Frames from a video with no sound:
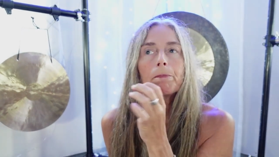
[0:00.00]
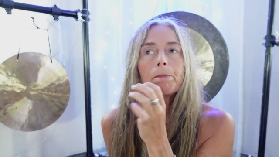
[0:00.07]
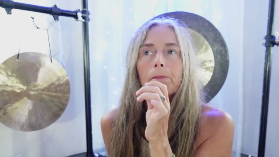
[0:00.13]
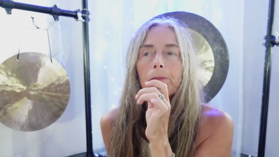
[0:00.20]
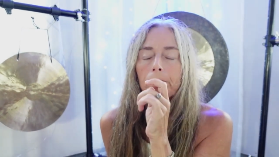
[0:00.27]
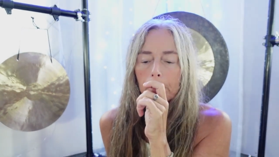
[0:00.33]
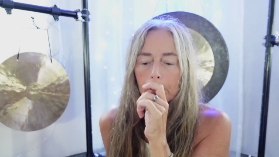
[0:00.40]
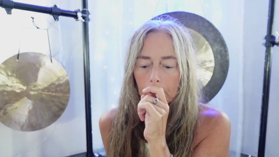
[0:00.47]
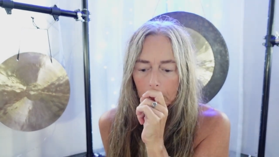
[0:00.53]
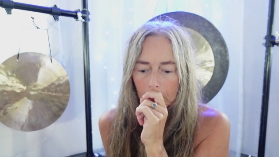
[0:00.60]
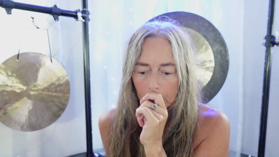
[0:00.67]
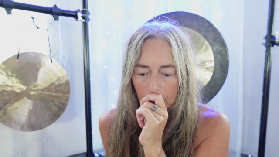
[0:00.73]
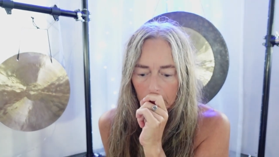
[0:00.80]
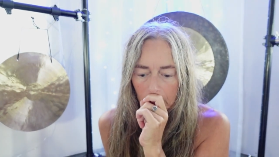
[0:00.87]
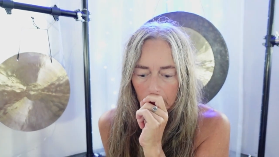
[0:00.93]

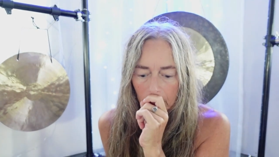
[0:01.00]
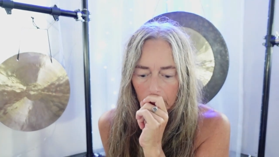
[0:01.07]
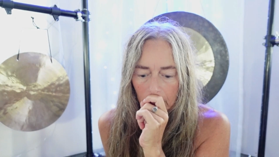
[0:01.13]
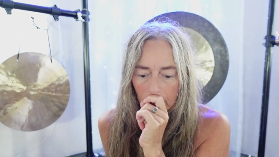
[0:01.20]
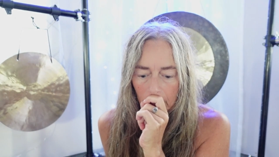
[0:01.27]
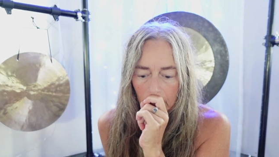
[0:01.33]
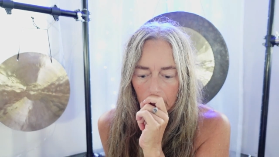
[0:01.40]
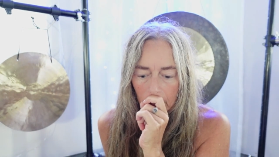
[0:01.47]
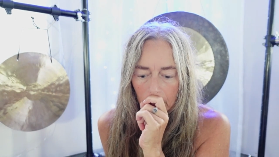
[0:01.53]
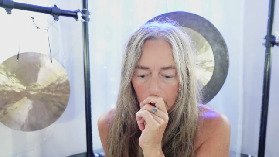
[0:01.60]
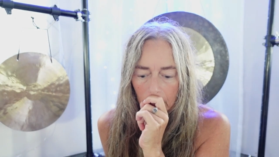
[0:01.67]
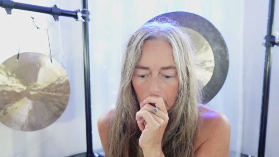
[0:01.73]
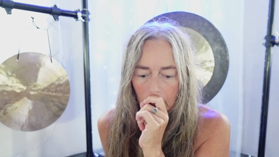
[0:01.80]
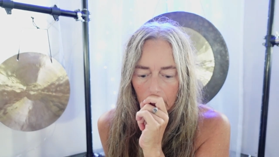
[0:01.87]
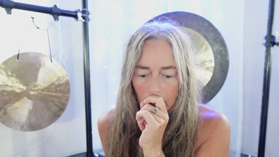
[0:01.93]

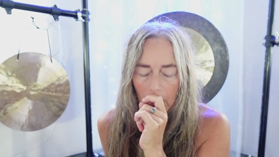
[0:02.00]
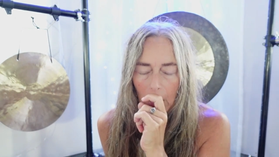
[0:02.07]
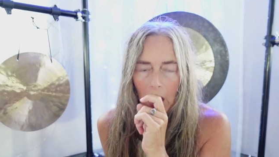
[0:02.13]
Nobody speaks.